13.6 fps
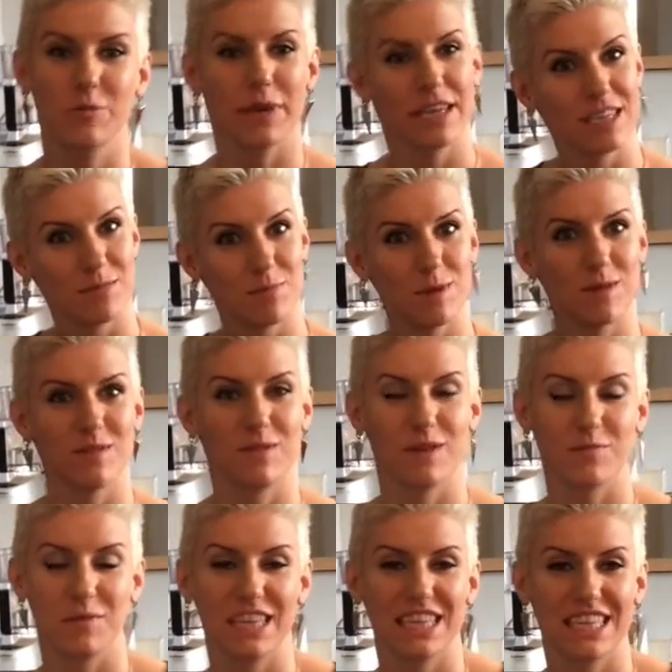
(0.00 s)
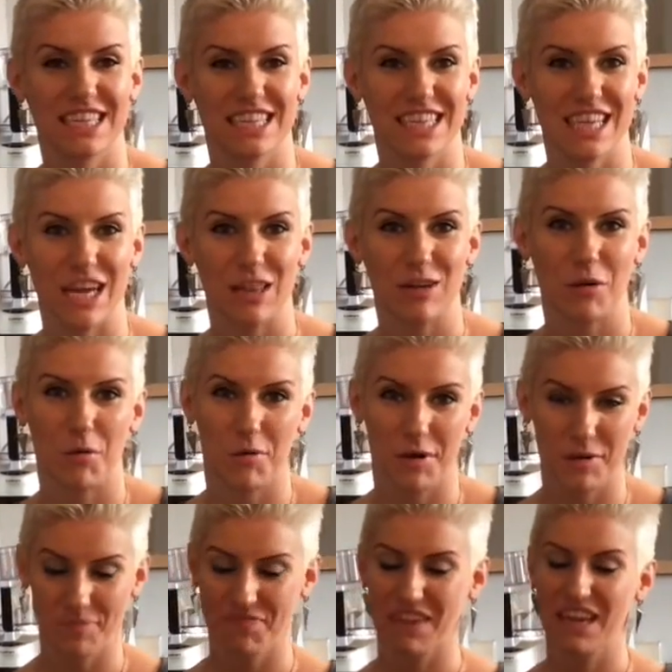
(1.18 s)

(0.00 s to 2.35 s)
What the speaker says: My husband who's filming this is the other owner.